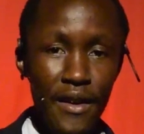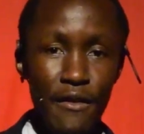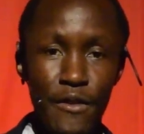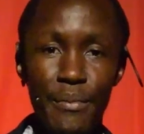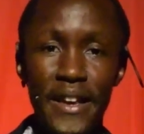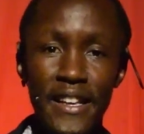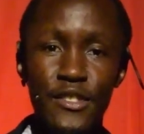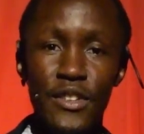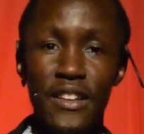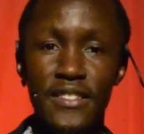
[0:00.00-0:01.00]
from the
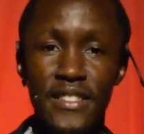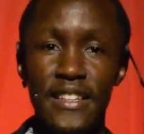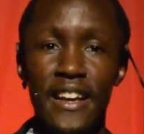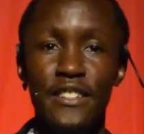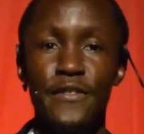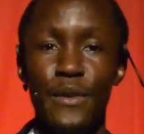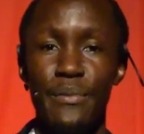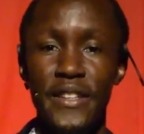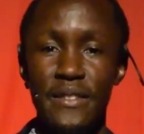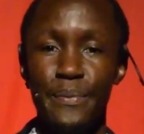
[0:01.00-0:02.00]
lessons learned from
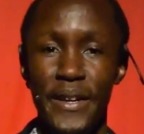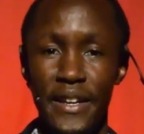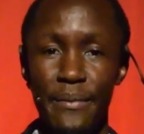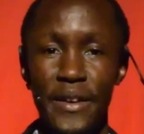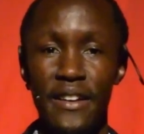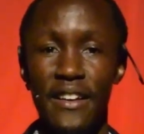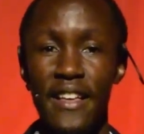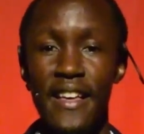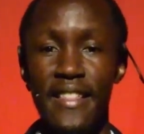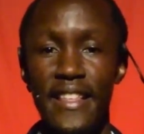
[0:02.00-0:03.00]
this pandemic,
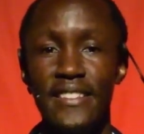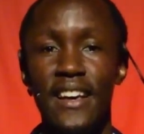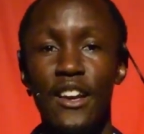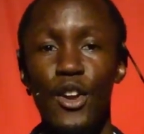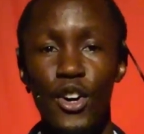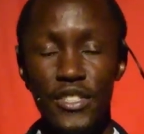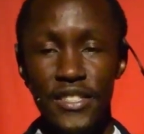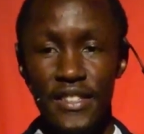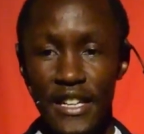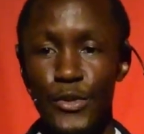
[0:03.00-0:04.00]
there's a lot
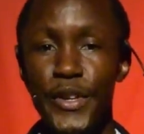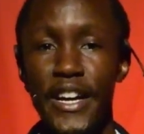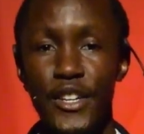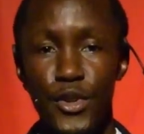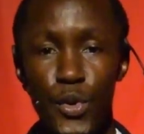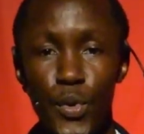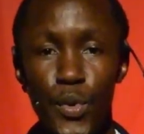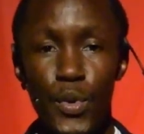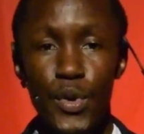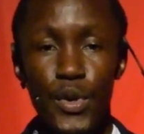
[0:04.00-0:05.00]
that we can do,
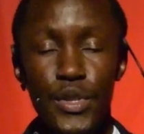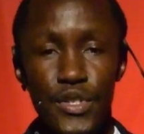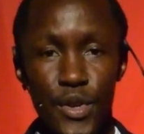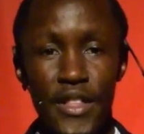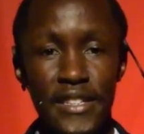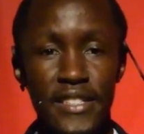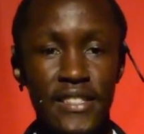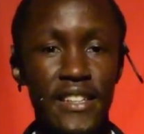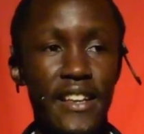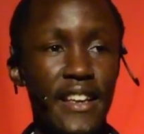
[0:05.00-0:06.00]
so that
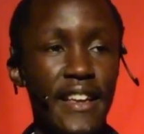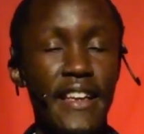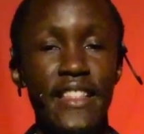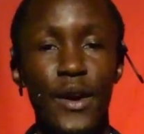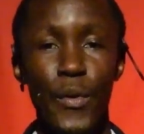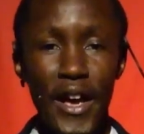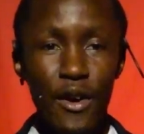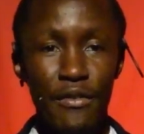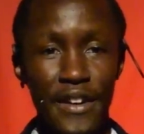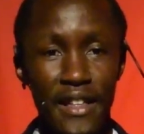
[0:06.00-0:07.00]
in the wake
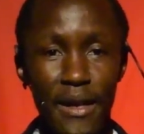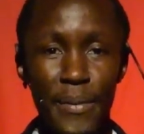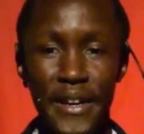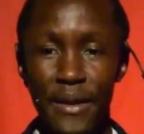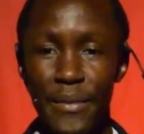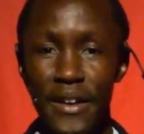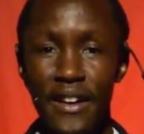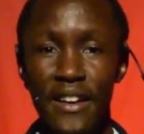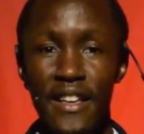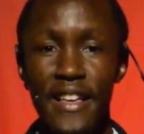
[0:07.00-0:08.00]
of another pandemic,
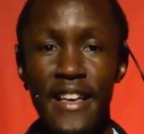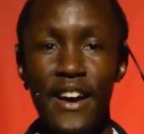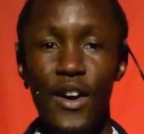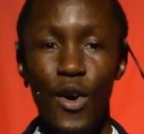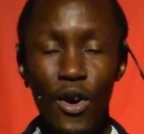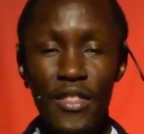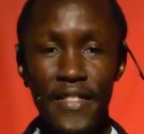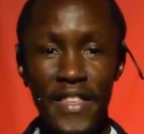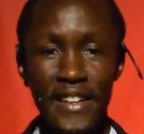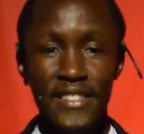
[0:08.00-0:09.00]
all the
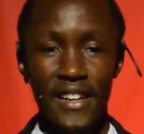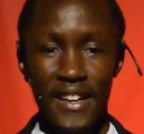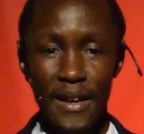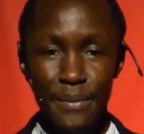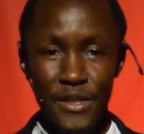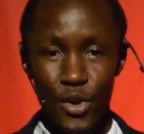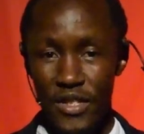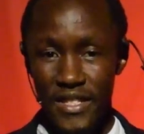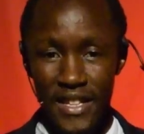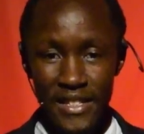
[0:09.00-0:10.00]
things are kept
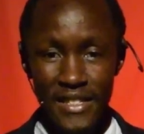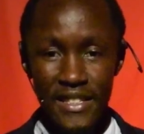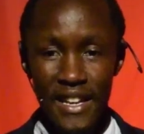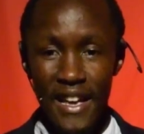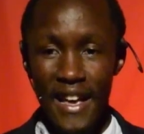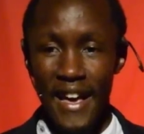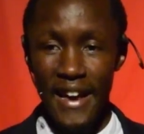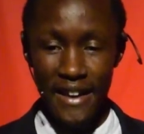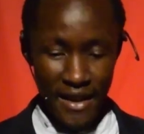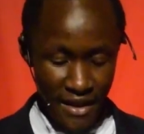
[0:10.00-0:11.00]
constant,
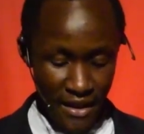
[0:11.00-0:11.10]
and